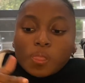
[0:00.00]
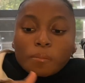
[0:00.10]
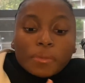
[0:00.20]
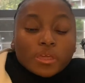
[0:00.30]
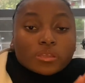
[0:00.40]

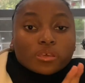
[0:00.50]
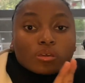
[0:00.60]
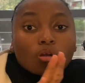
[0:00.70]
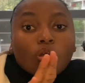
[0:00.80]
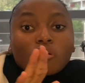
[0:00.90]

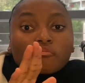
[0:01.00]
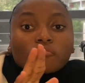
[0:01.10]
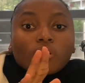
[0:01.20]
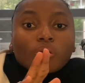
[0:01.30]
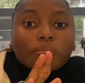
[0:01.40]
bending
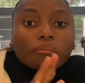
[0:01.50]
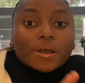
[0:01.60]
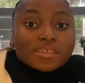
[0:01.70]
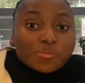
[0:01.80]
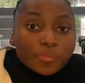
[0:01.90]
of
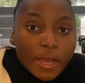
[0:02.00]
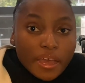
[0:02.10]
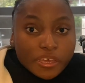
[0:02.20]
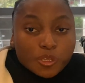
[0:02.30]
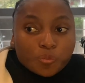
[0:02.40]
my
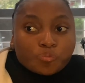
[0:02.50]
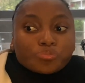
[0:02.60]
spine.